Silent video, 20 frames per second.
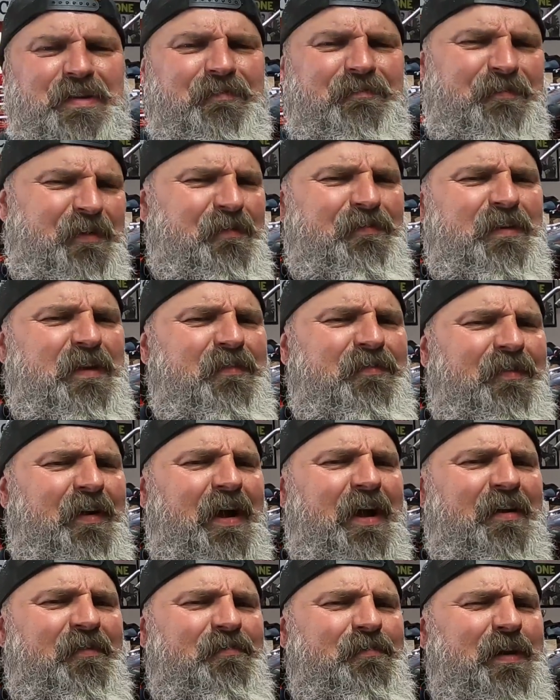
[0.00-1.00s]
and
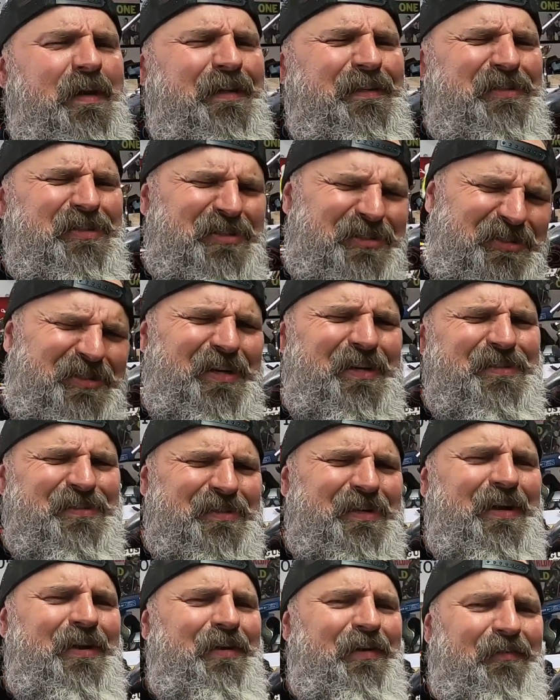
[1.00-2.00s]
55 minutes,
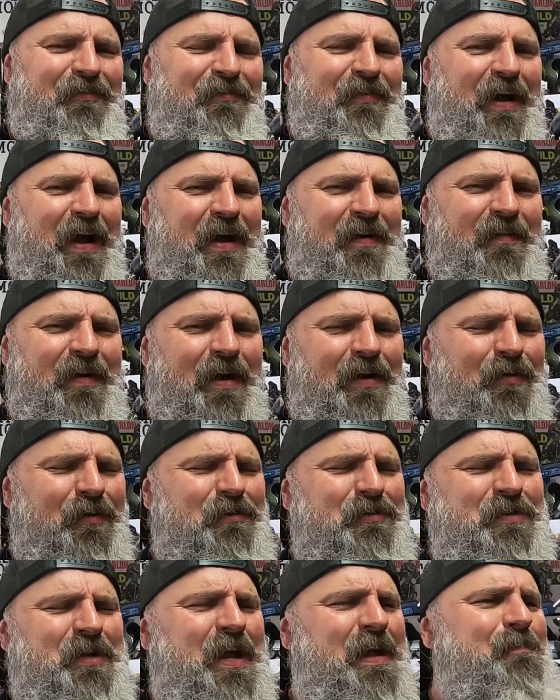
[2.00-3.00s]
just under five
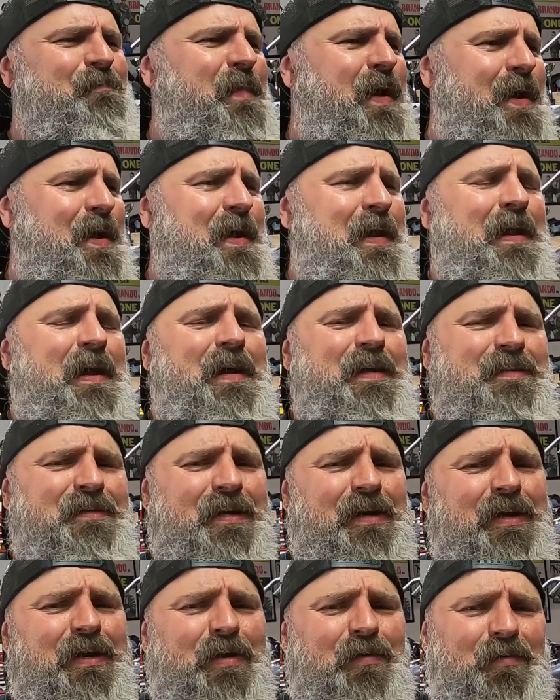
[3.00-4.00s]
hours, and man, I
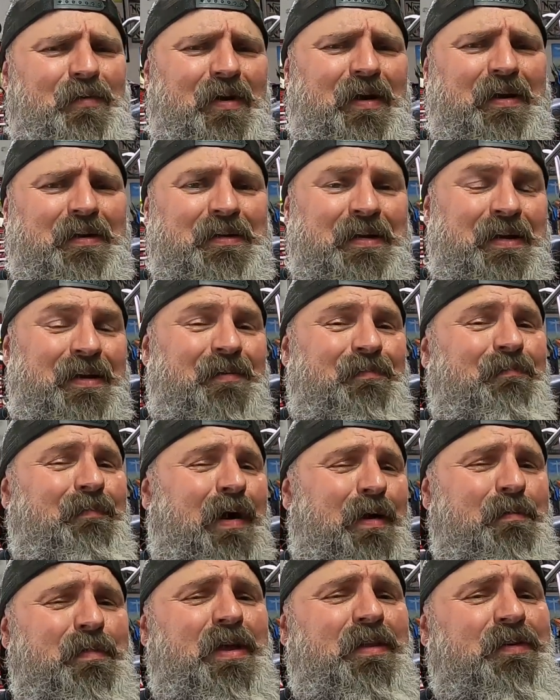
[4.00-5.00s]
tell you what,
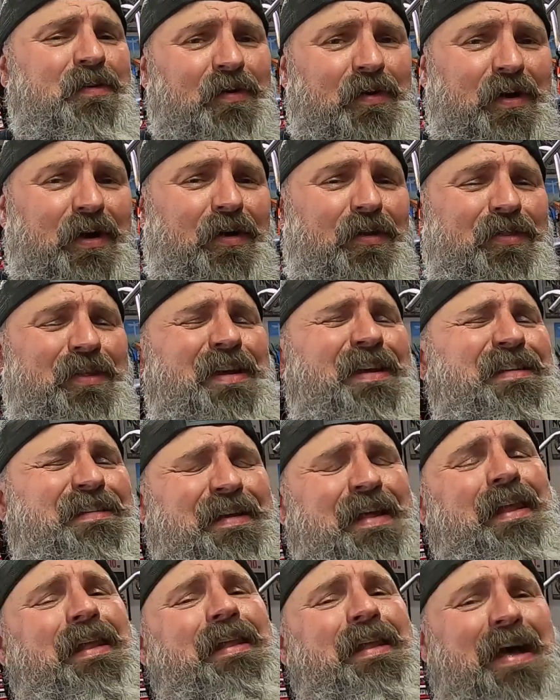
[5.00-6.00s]
my mental health is
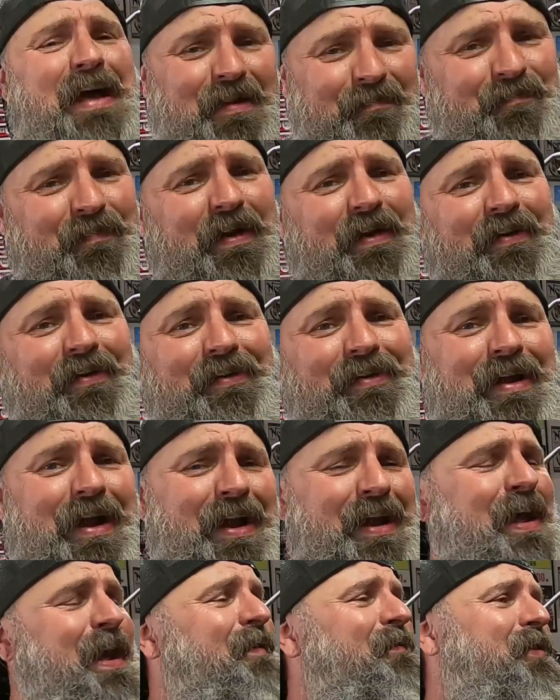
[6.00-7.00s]
a lot better
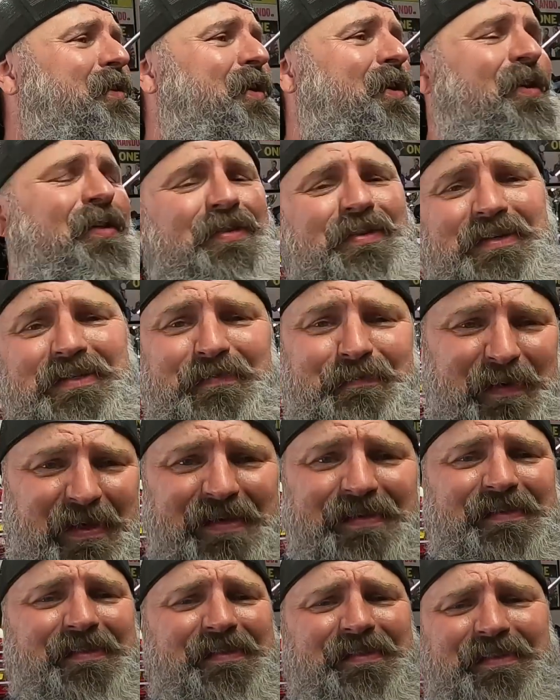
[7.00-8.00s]
not having all of these
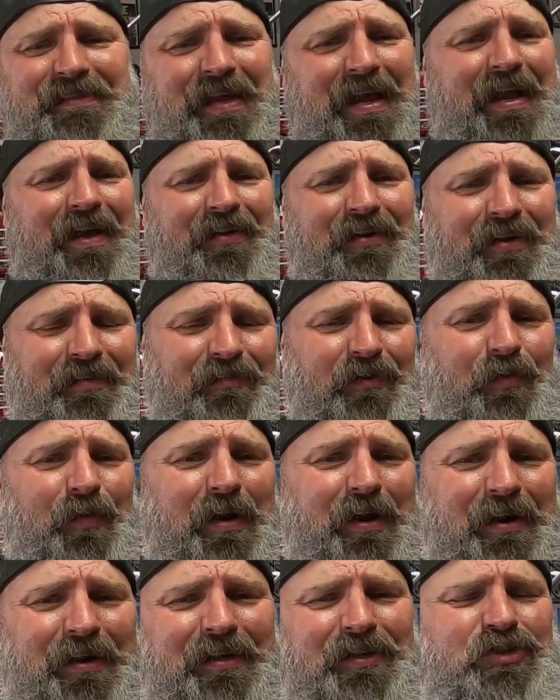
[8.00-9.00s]
pieces scattered
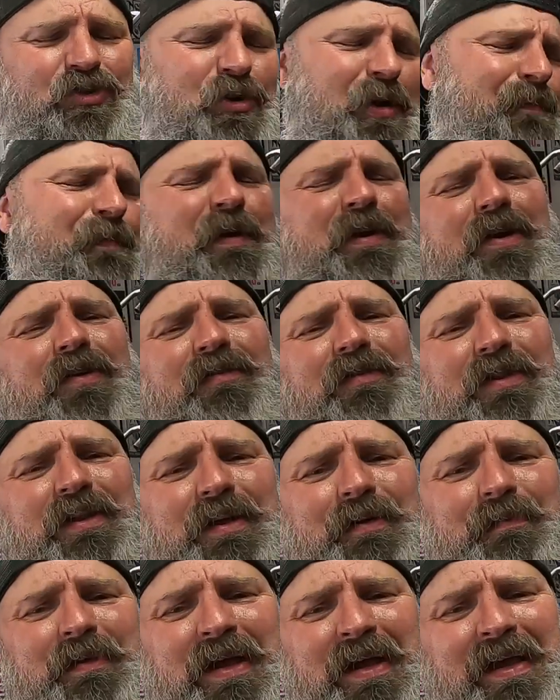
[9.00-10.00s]
everywhere, tripping over
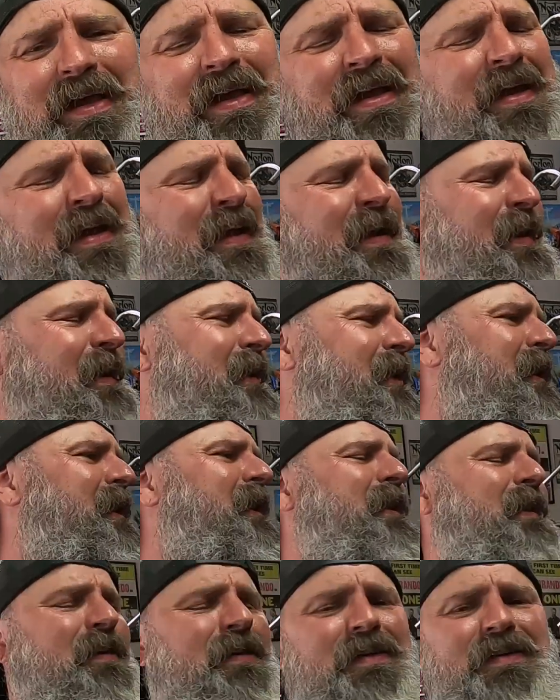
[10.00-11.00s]
them.
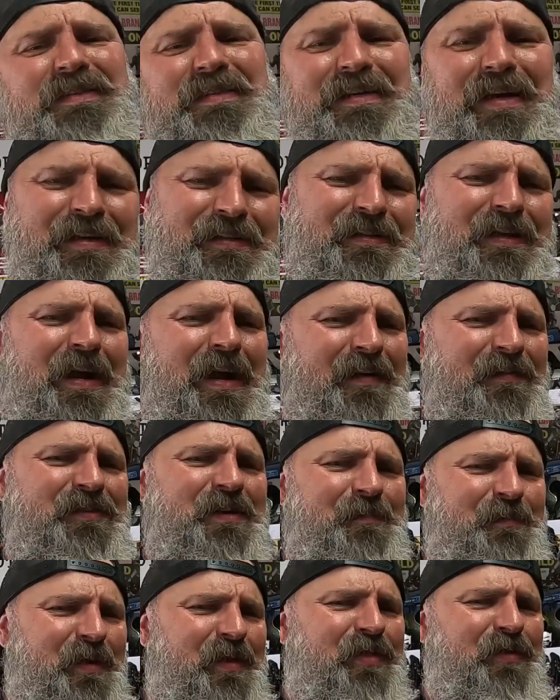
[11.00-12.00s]
Ah, it's nice to have
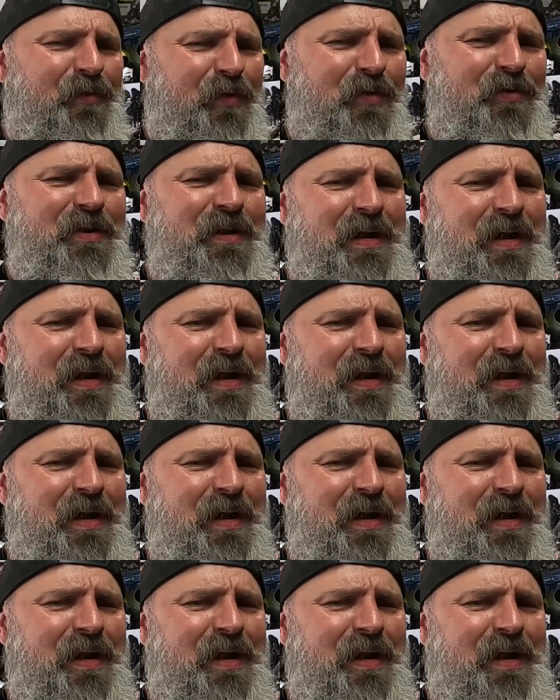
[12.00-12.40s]
something thrown